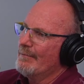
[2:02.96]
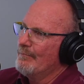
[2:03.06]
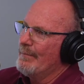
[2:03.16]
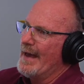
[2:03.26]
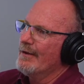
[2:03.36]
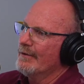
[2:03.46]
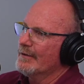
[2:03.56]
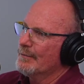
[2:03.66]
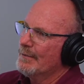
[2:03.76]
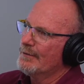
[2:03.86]

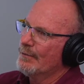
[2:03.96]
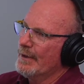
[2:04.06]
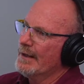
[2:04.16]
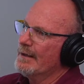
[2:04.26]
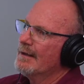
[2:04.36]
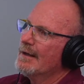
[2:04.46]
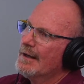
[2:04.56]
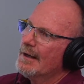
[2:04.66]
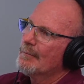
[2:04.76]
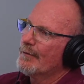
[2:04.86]
balance between
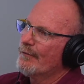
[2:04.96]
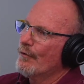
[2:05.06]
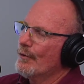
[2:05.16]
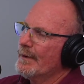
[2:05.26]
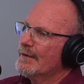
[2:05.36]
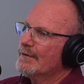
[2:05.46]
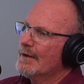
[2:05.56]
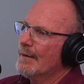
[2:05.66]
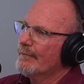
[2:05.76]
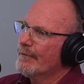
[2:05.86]
performance,
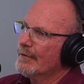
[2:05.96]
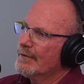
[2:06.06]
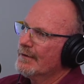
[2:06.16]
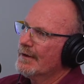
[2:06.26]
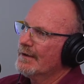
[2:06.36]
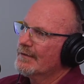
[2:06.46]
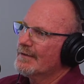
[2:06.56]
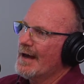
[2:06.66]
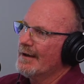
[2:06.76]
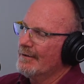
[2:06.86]
comfort,
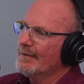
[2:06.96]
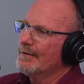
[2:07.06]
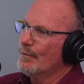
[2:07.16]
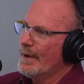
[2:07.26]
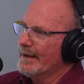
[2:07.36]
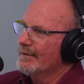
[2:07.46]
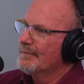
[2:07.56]
style, and weight.